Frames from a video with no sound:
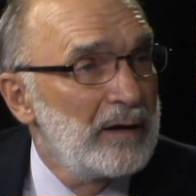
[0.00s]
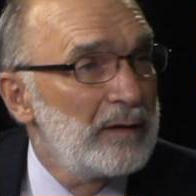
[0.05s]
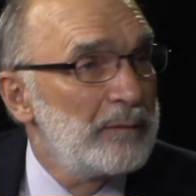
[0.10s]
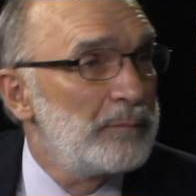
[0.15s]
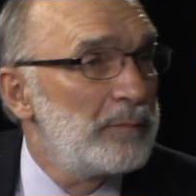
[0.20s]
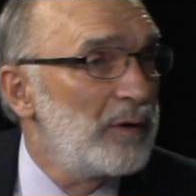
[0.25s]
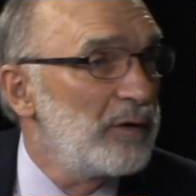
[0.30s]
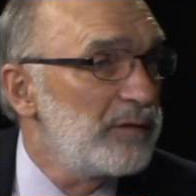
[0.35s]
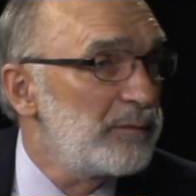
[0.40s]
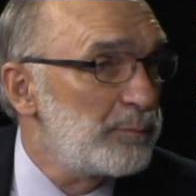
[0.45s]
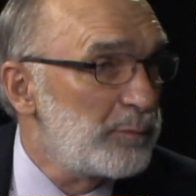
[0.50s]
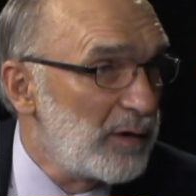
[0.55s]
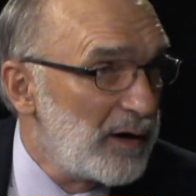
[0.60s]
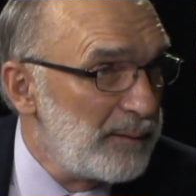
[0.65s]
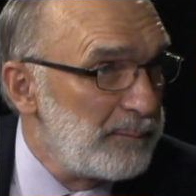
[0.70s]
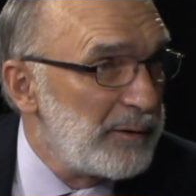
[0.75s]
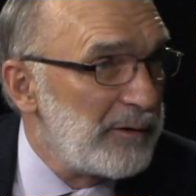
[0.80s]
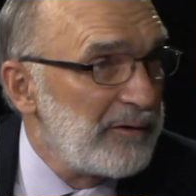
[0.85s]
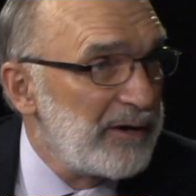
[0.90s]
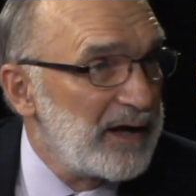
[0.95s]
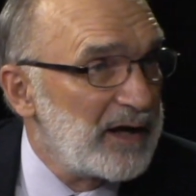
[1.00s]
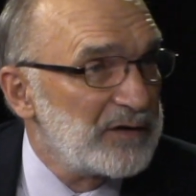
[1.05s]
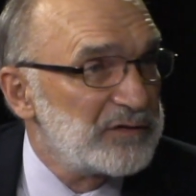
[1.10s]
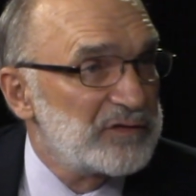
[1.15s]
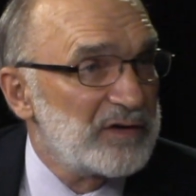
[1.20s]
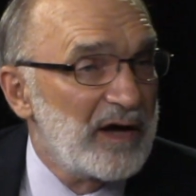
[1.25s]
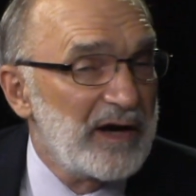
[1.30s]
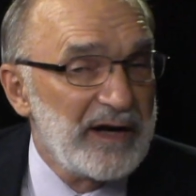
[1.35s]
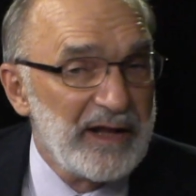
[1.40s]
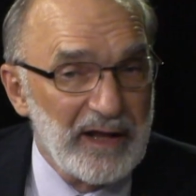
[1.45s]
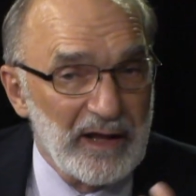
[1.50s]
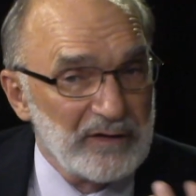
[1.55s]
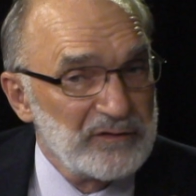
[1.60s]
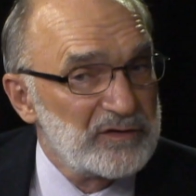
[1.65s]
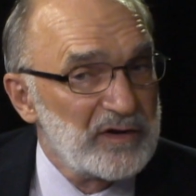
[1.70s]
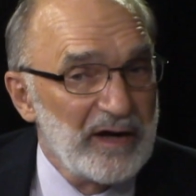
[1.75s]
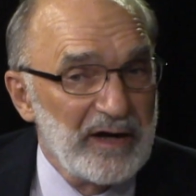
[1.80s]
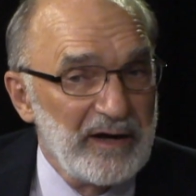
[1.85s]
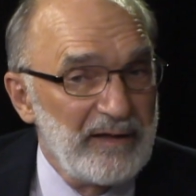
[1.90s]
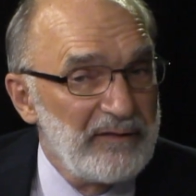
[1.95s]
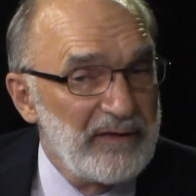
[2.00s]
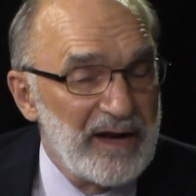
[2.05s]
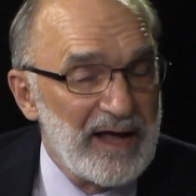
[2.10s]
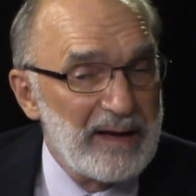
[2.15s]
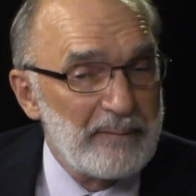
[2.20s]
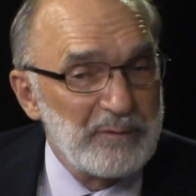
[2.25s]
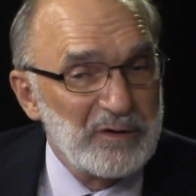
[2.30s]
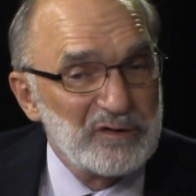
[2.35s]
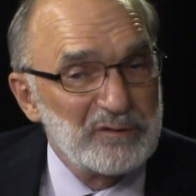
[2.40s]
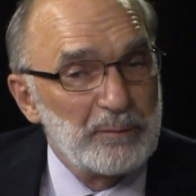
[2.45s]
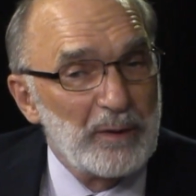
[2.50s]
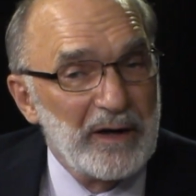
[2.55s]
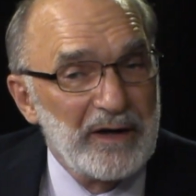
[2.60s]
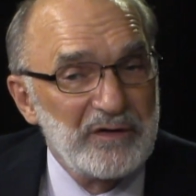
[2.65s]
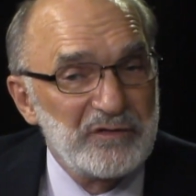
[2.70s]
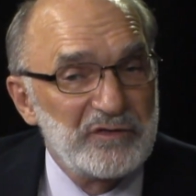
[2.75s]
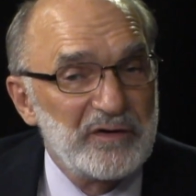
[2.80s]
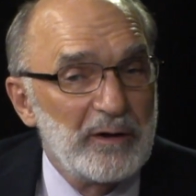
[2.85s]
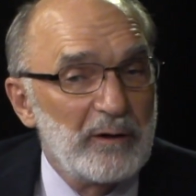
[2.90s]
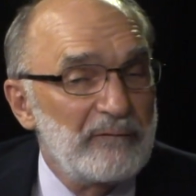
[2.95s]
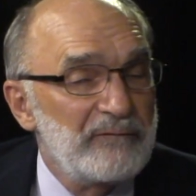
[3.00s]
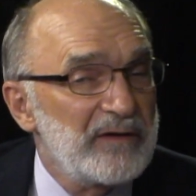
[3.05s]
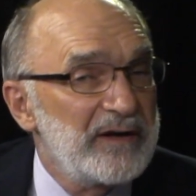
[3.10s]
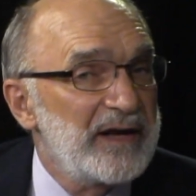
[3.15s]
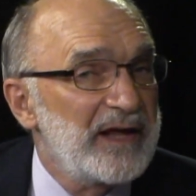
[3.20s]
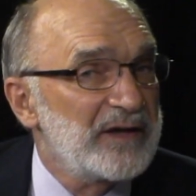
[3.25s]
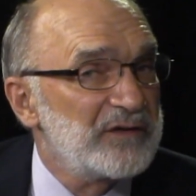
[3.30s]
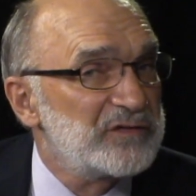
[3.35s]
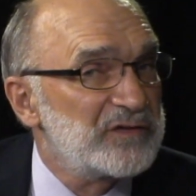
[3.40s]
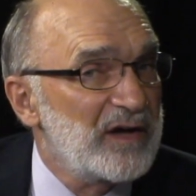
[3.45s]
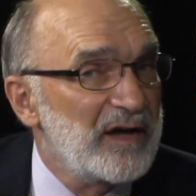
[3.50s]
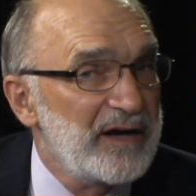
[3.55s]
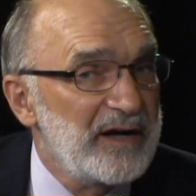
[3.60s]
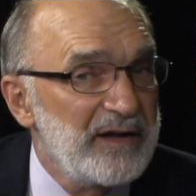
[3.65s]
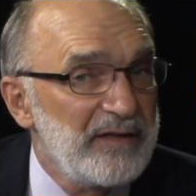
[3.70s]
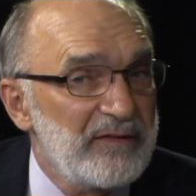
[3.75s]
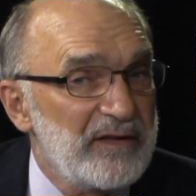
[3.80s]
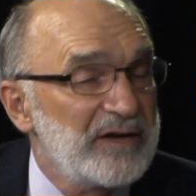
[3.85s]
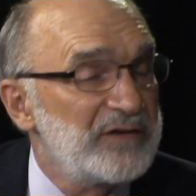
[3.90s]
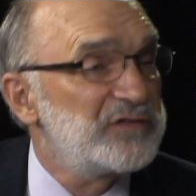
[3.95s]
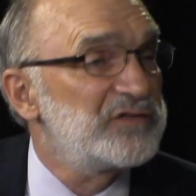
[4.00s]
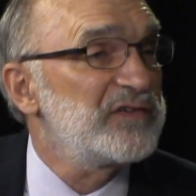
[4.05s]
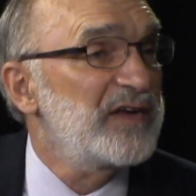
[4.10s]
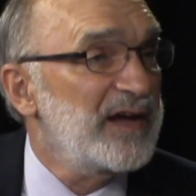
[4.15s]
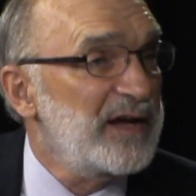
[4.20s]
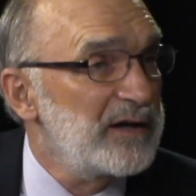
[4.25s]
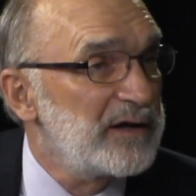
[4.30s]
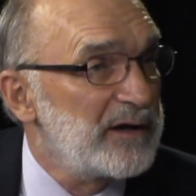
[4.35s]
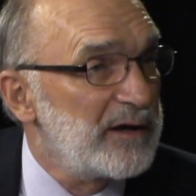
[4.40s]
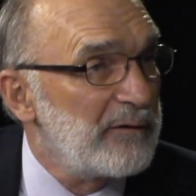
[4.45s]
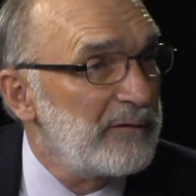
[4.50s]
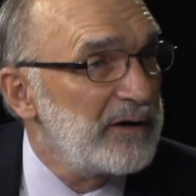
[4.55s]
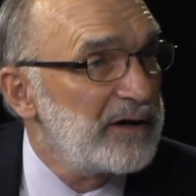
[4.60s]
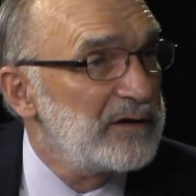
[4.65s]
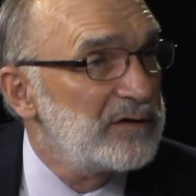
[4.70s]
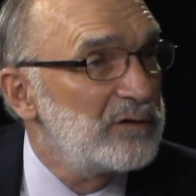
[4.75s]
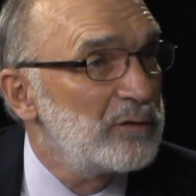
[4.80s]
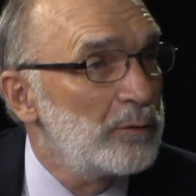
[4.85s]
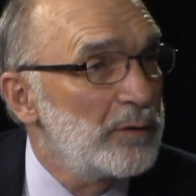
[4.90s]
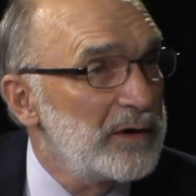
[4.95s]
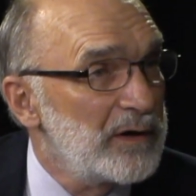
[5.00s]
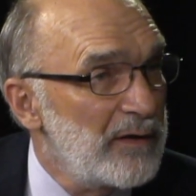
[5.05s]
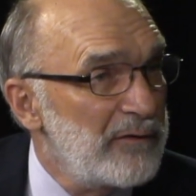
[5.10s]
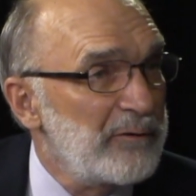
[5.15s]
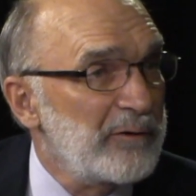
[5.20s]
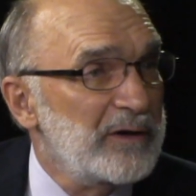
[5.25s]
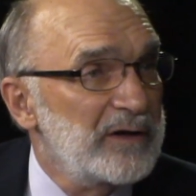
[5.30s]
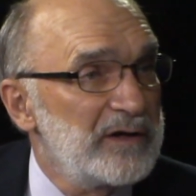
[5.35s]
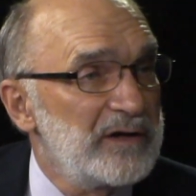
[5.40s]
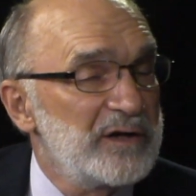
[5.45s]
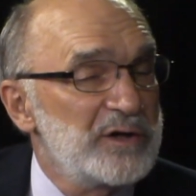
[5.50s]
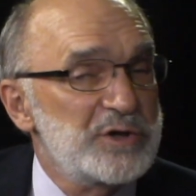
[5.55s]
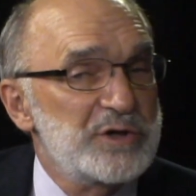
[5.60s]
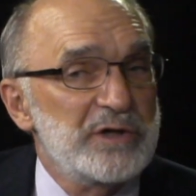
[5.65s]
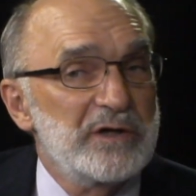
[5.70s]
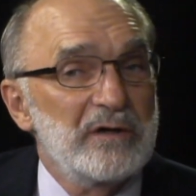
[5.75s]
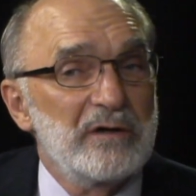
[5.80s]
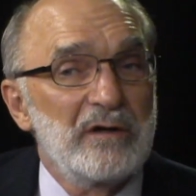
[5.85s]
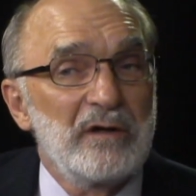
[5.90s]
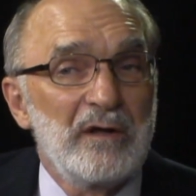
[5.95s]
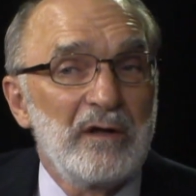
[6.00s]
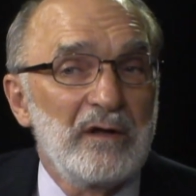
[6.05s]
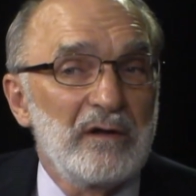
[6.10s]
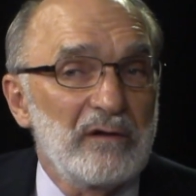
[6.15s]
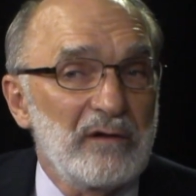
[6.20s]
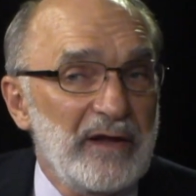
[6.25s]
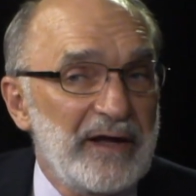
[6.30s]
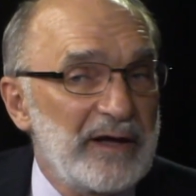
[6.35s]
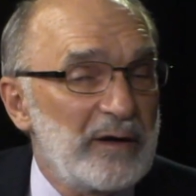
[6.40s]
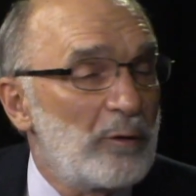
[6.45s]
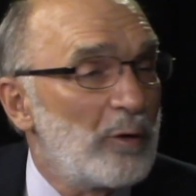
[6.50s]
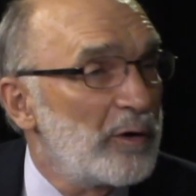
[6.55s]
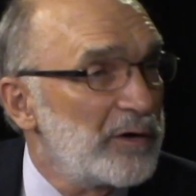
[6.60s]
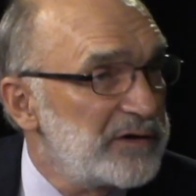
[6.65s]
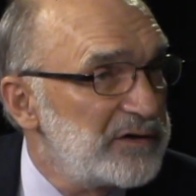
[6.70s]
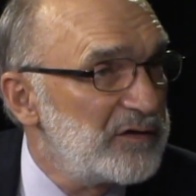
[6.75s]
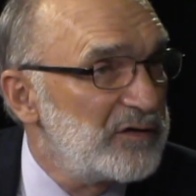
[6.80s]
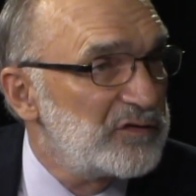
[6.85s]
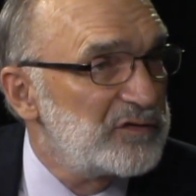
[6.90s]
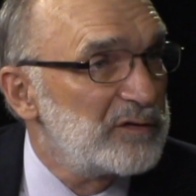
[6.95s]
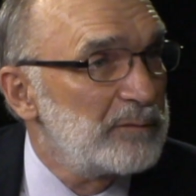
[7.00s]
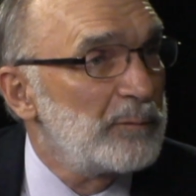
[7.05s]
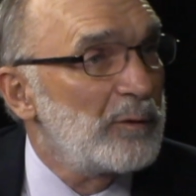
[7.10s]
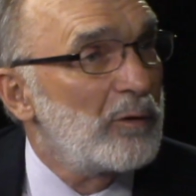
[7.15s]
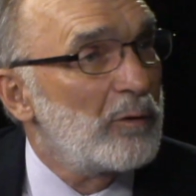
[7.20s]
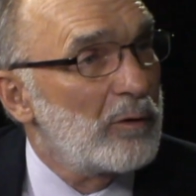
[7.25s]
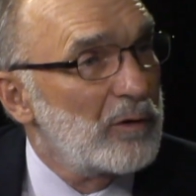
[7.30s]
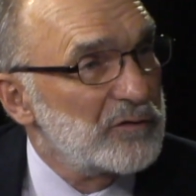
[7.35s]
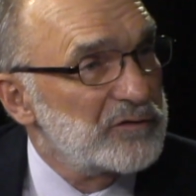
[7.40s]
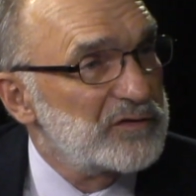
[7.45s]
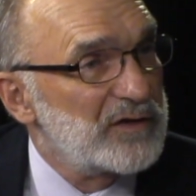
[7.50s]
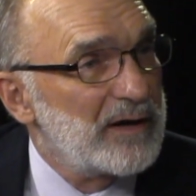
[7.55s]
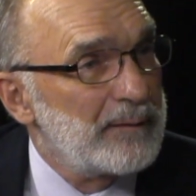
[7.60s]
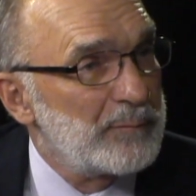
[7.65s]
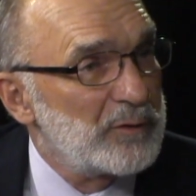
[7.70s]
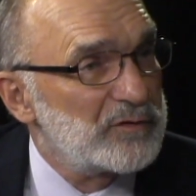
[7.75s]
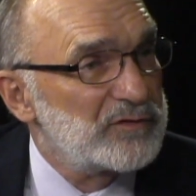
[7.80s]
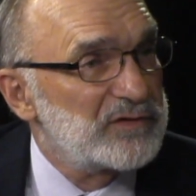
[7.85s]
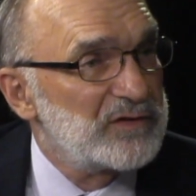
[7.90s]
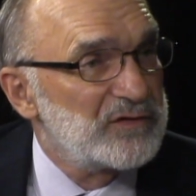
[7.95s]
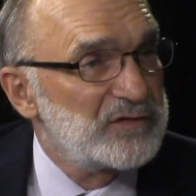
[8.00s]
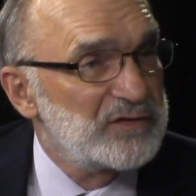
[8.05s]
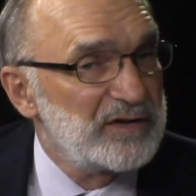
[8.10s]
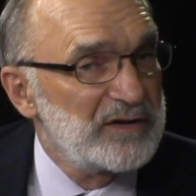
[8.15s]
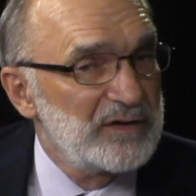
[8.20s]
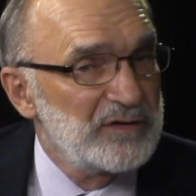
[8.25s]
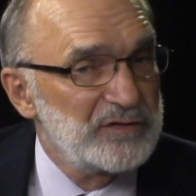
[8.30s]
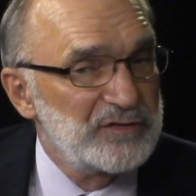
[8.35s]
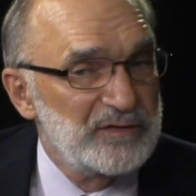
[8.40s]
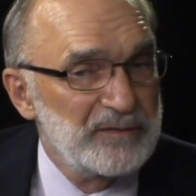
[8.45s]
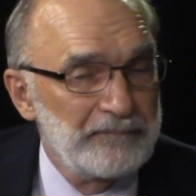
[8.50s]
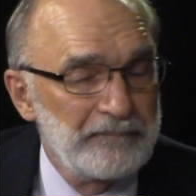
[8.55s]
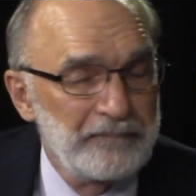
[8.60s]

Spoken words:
both primary anxiety that happens by itself, and anxiety that is secondary to another condition like autism or Alzheimer's disease.